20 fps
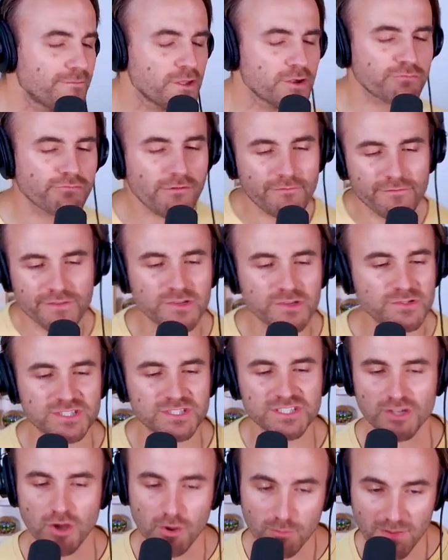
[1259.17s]
your reviews
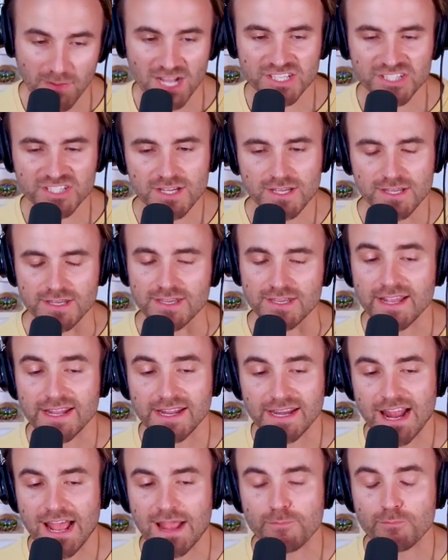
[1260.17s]
so much. Nick and I